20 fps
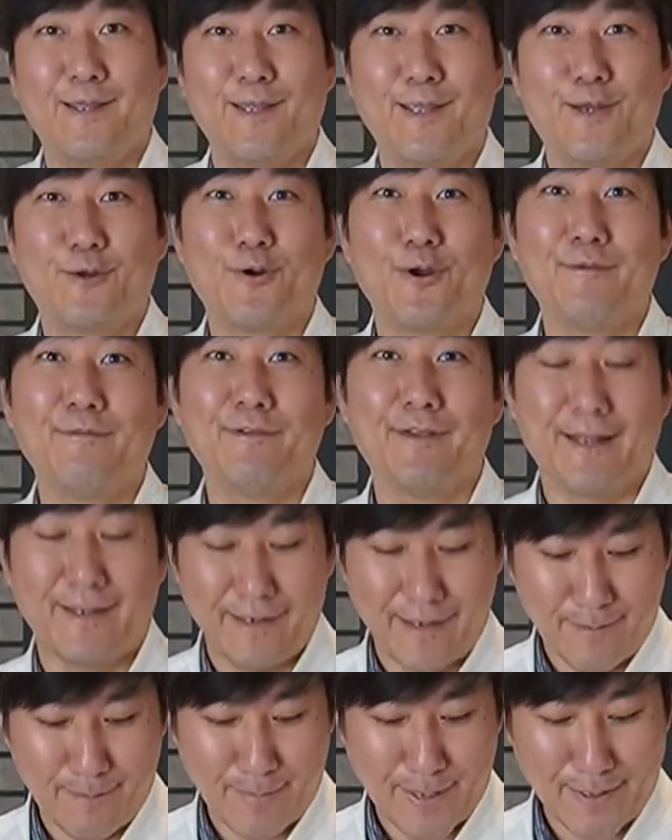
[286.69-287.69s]

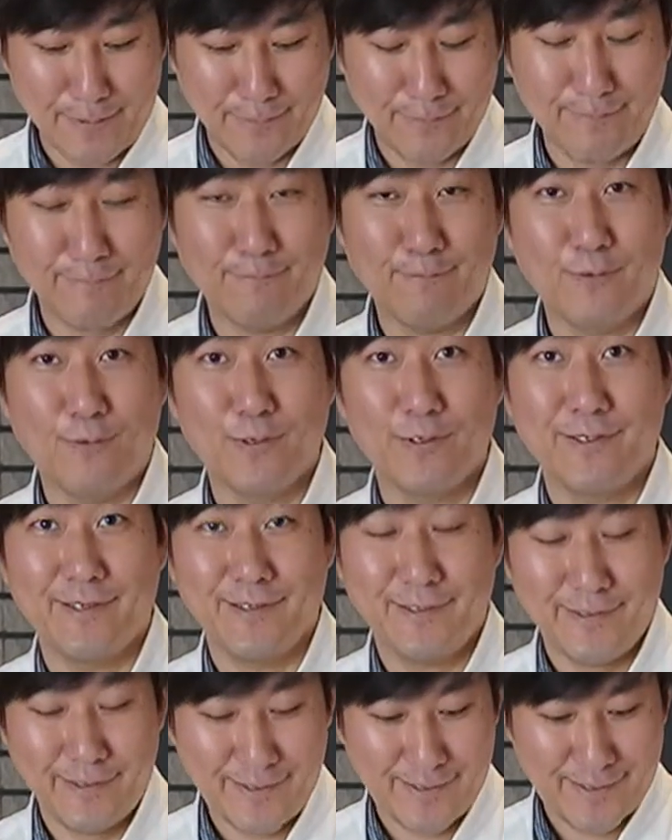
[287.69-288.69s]
equivalent amount of
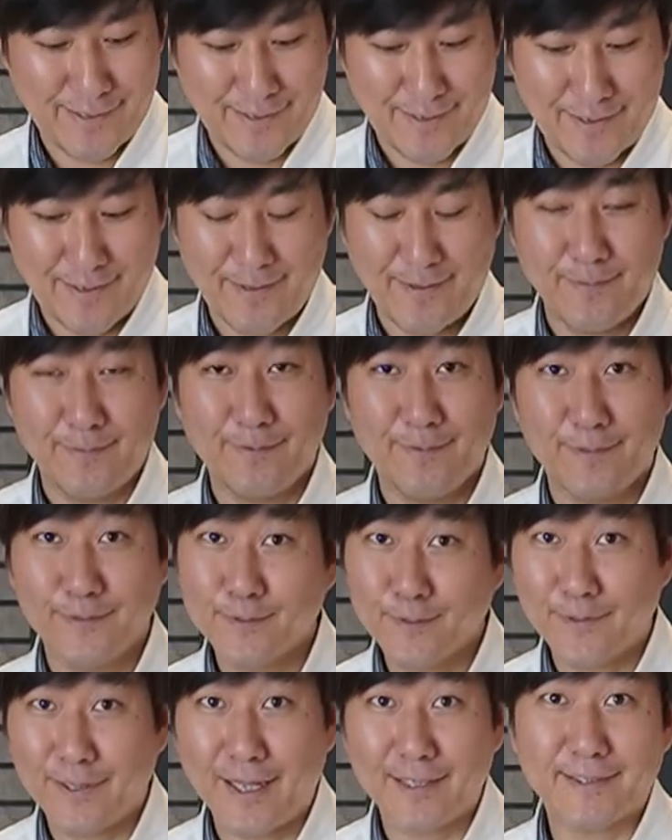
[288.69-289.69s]
water.
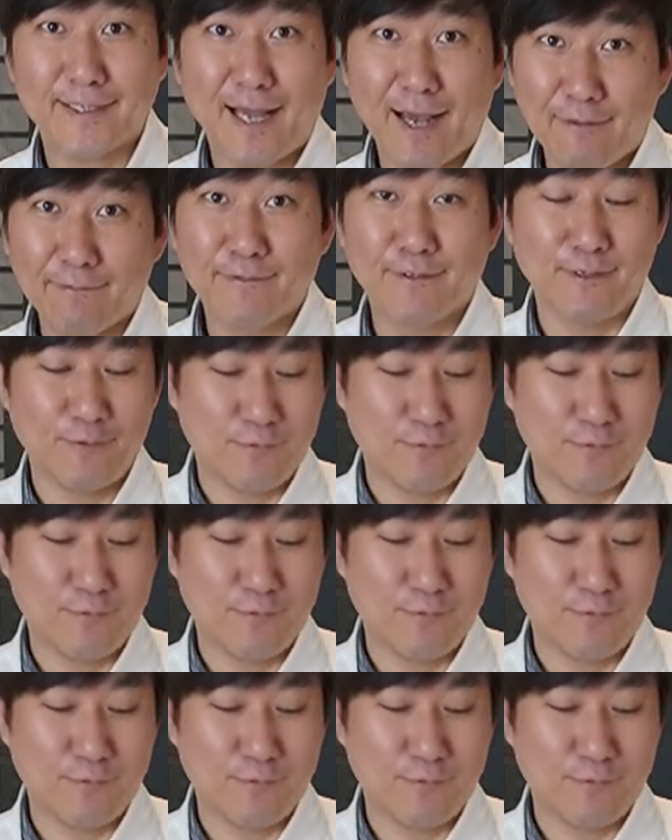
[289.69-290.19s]
So that's after